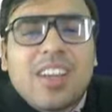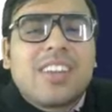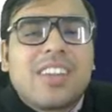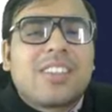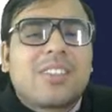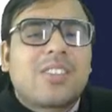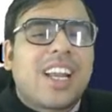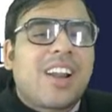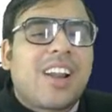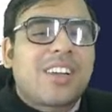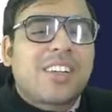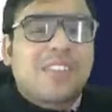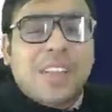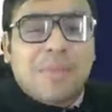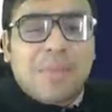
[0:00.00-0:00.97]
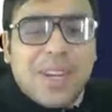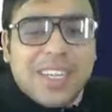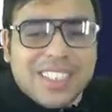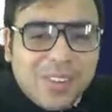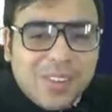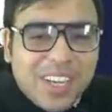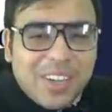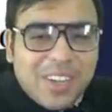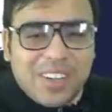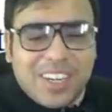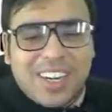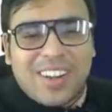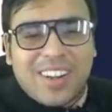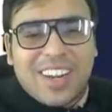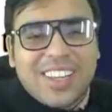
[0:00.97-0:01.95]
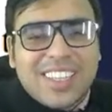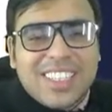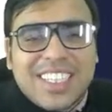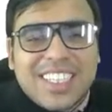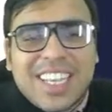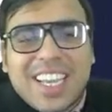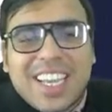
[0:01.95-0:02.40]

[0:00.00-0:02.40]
a lot of debates going on and all. Okay,